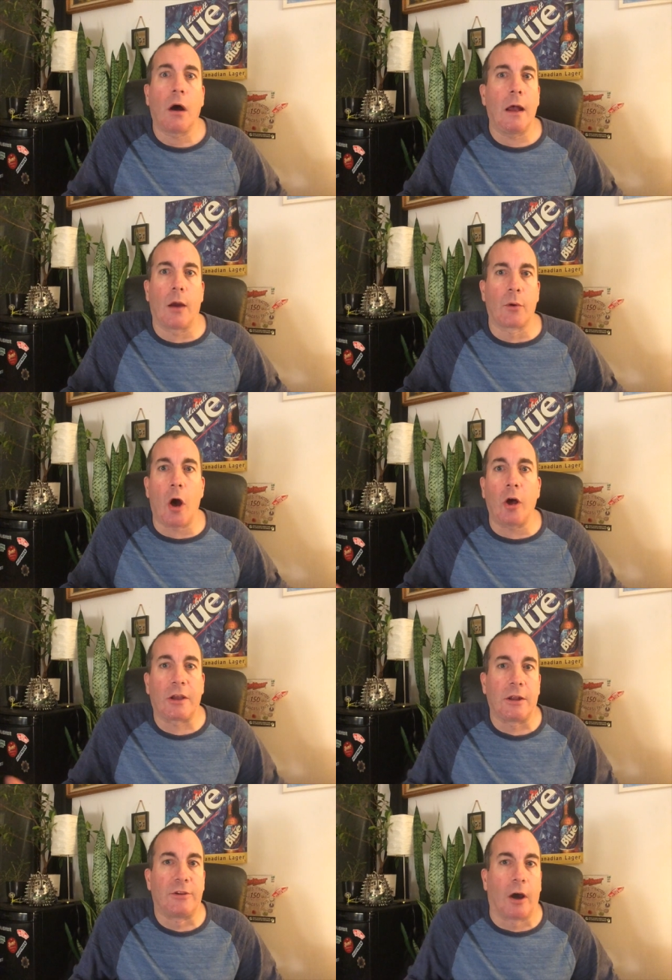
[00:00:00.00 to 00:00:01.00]
are we all
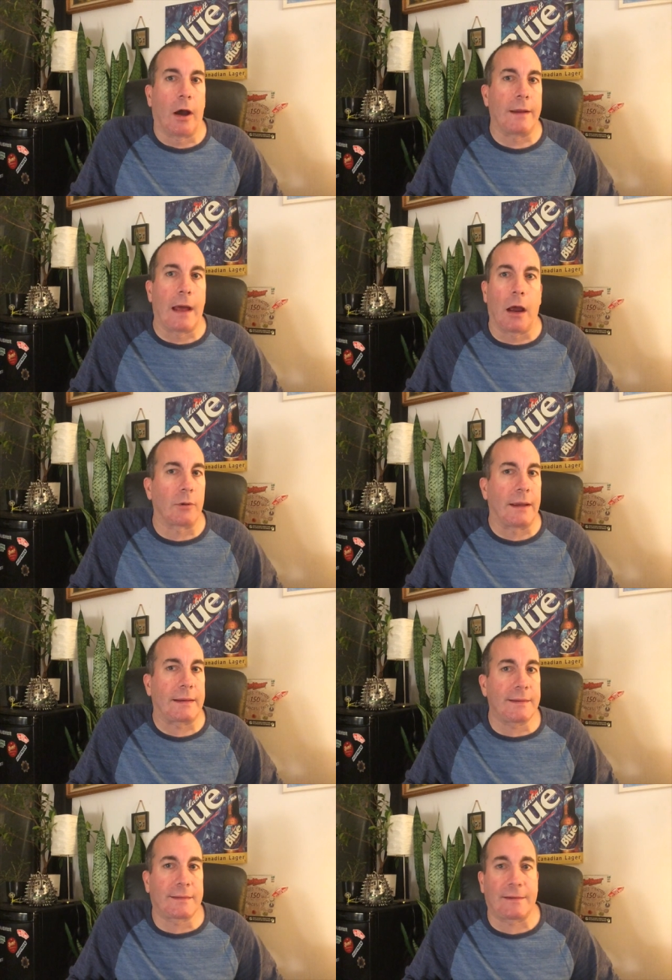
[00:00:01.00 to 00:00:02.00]
going to die now? Like,
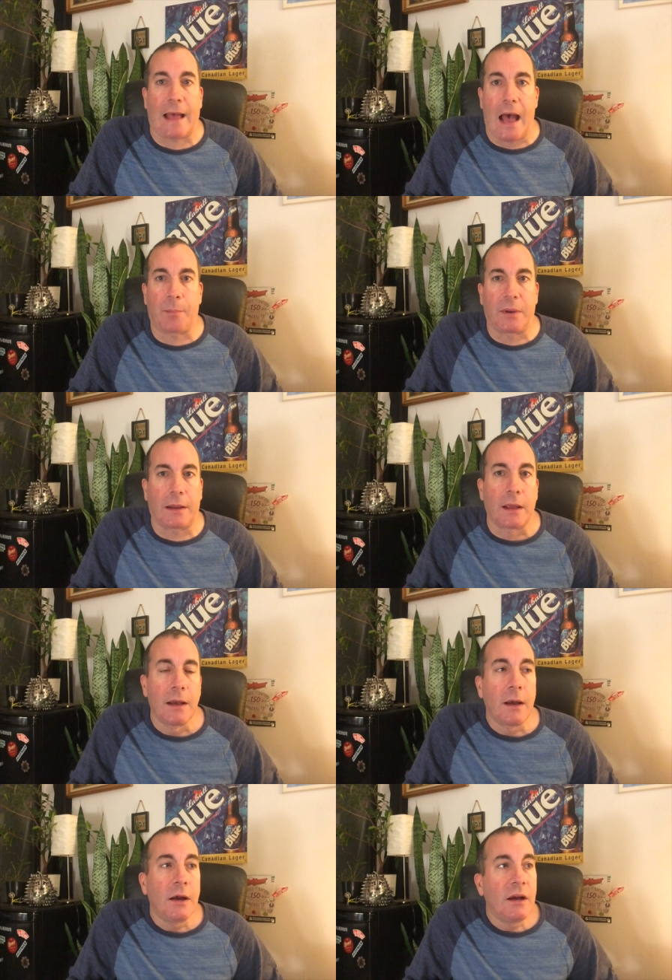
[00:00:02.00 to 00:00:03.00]
is this happening?
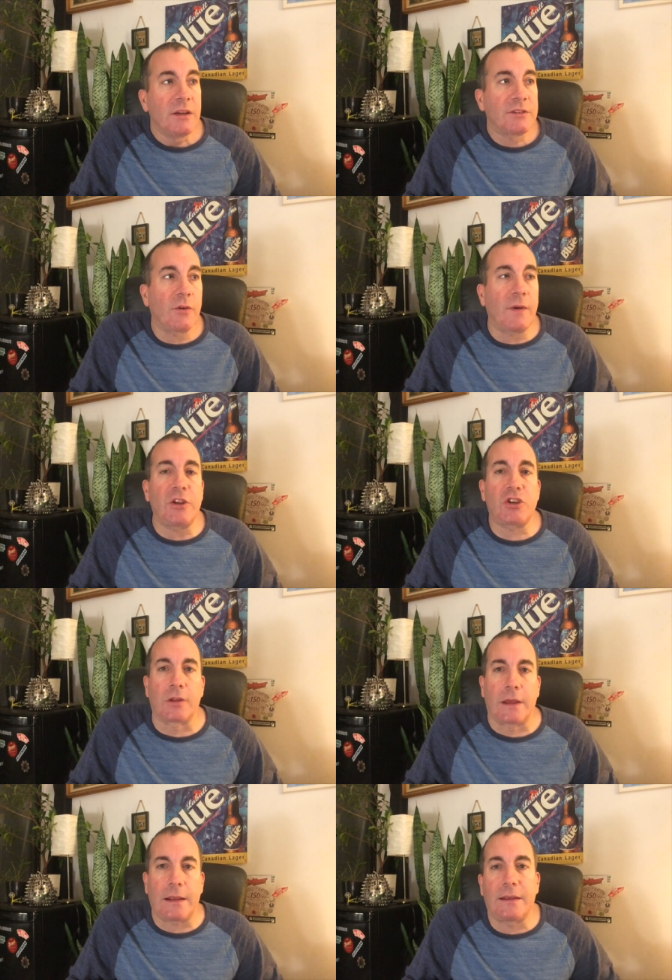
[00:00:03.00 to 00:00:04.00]
So
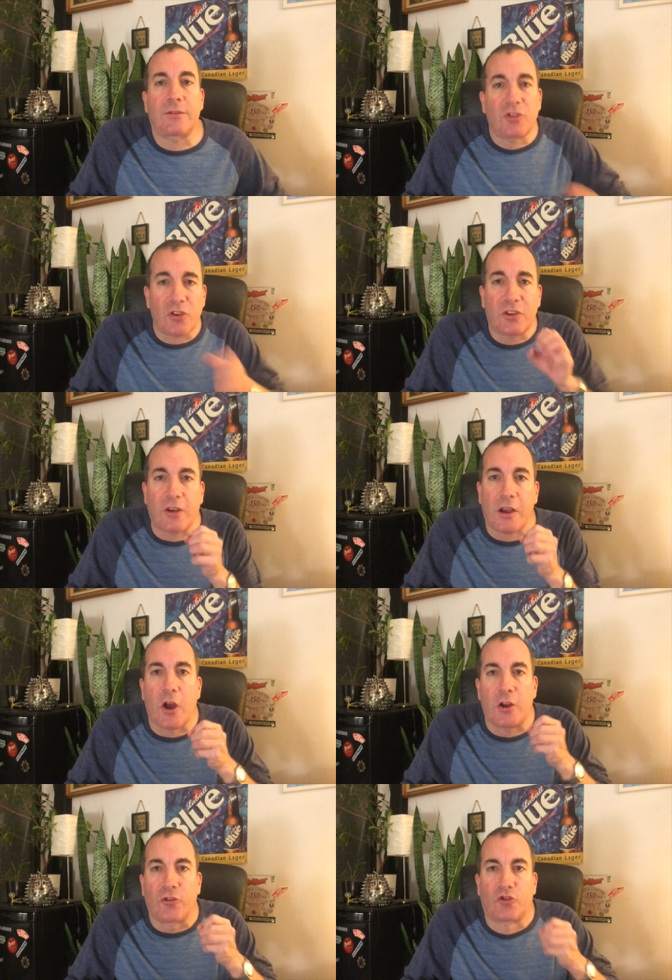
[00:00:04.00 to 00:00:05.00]
eventually, he's just
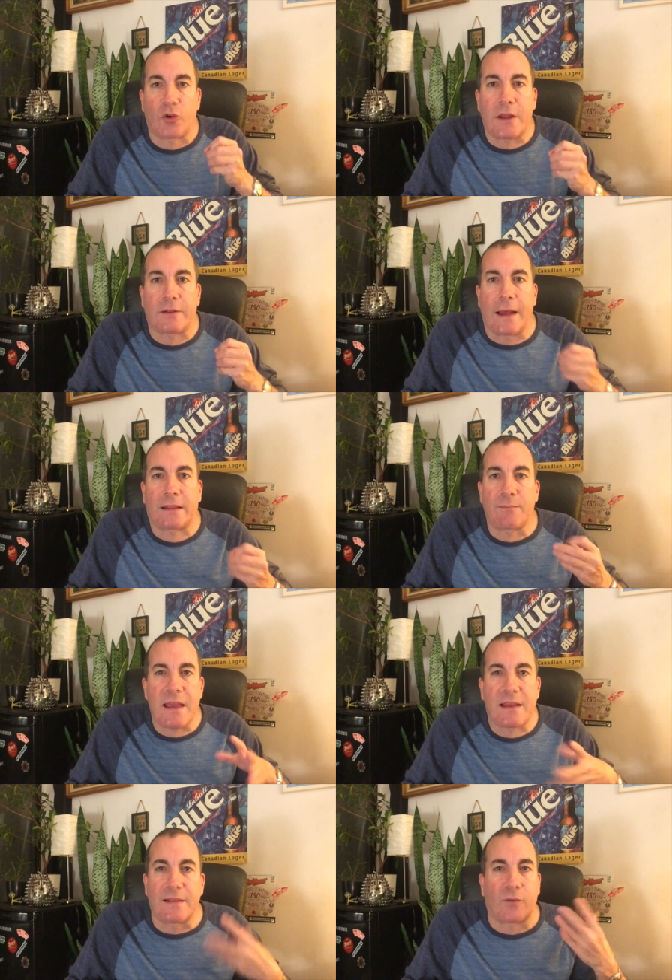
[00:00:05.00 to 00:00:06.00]
sucking on his drink, like,
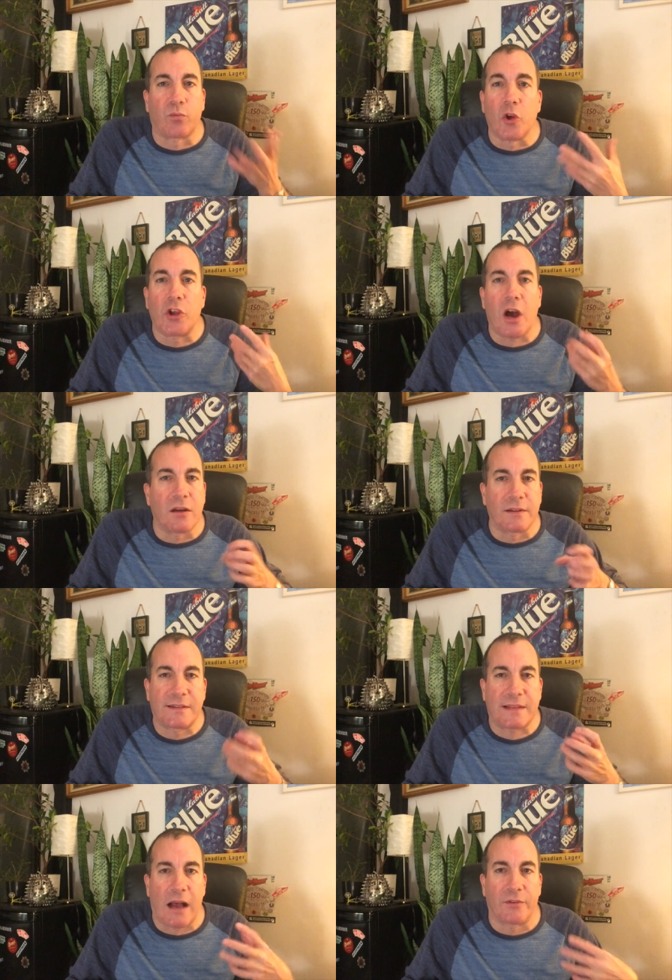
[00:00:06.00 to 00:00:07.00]
making, like, really ugly
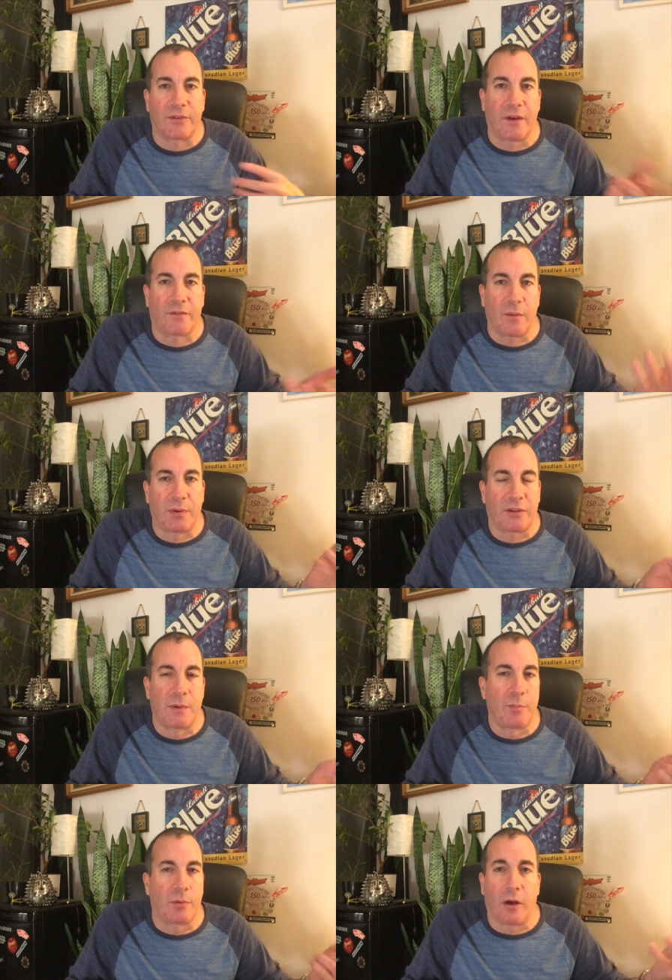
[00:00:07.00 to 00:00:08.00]
sounds and stuff to piss
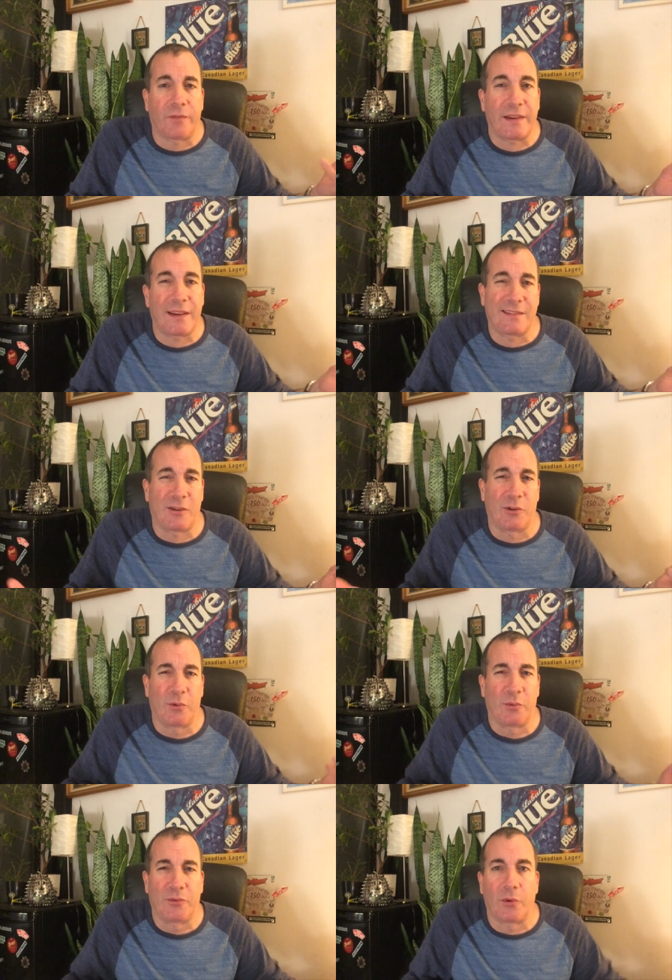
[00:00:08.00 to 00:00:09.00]
people off. I guess I don't know
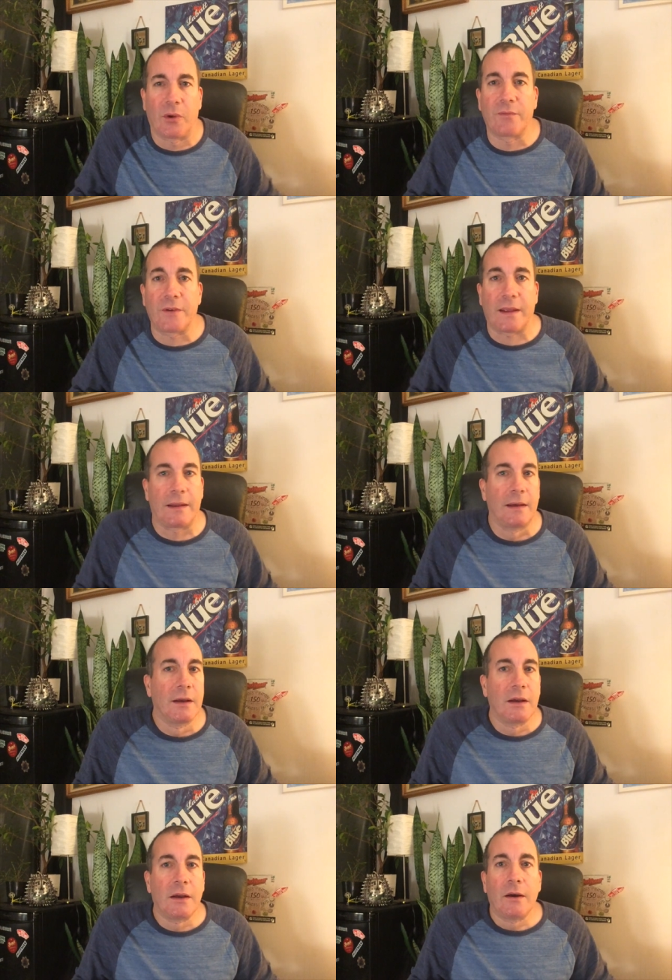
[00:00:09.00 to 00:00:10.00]
what he was doing. Fucking
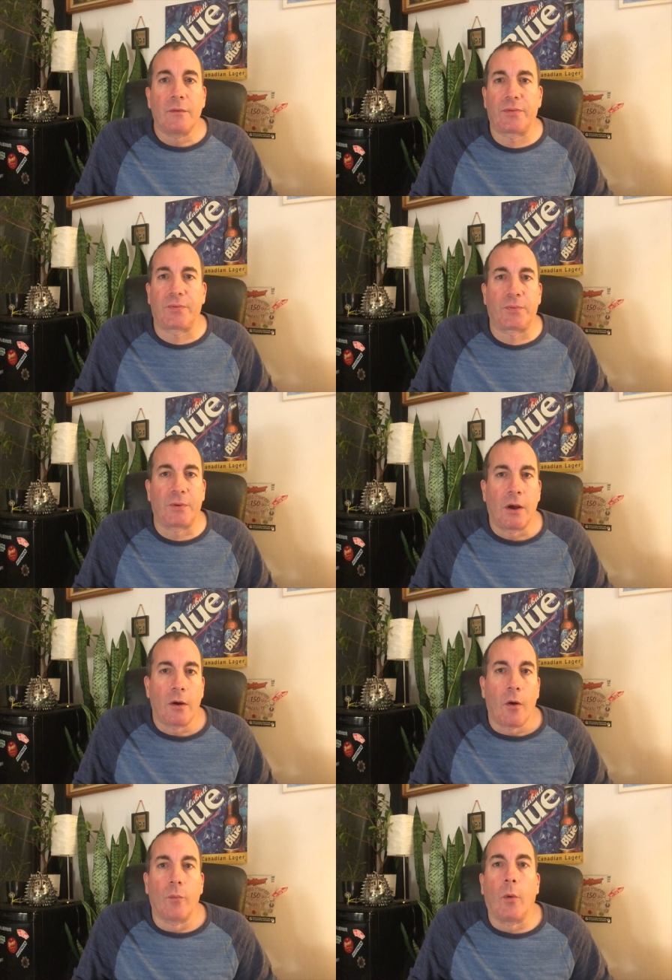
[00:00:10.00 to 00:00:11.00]

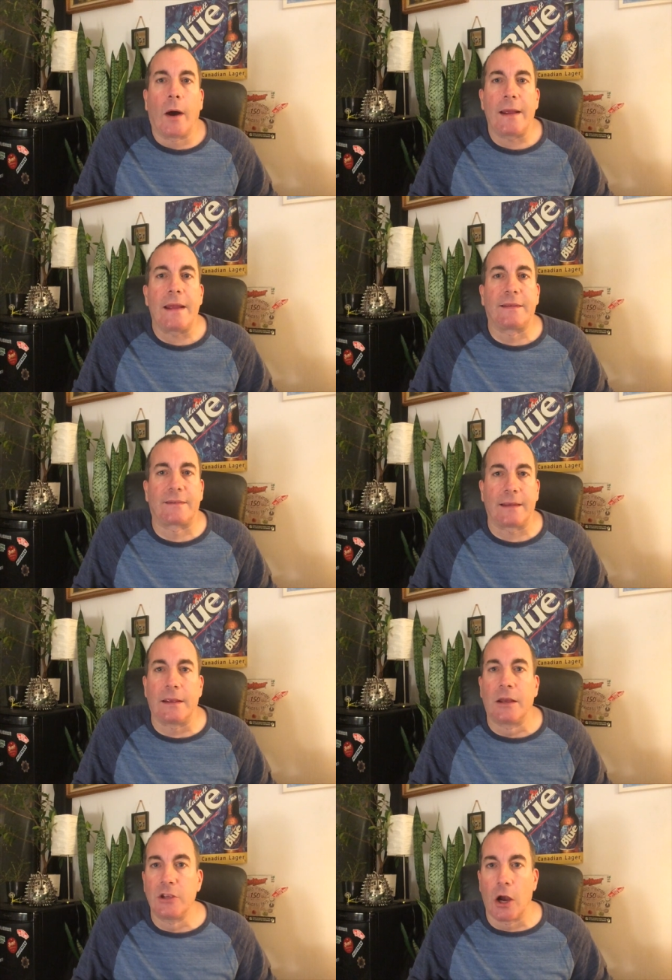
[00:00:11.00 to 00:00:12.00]

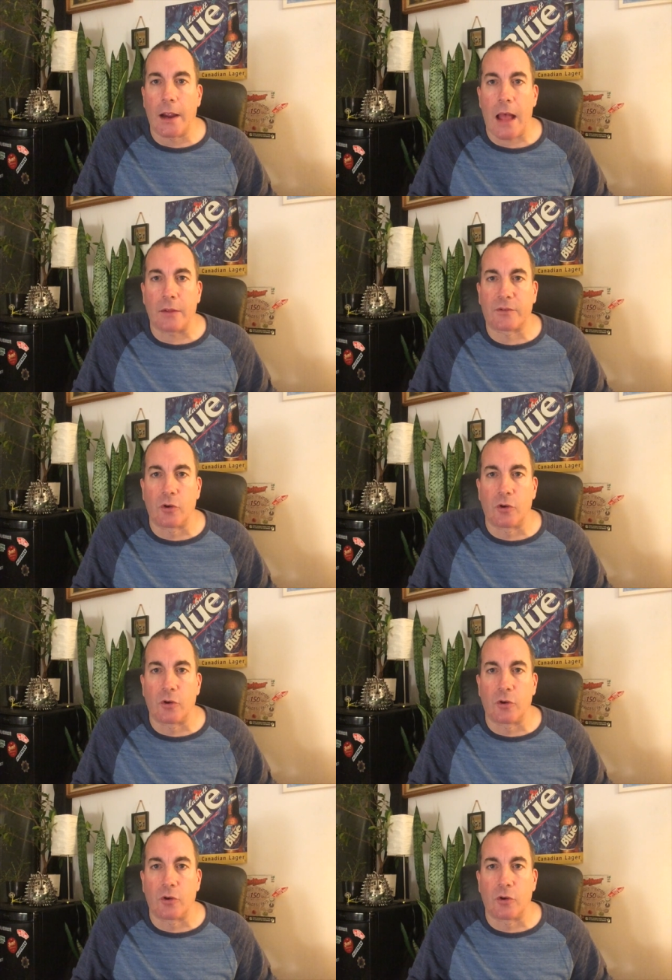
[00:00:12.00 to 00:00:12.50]
Y.A.C, young Alice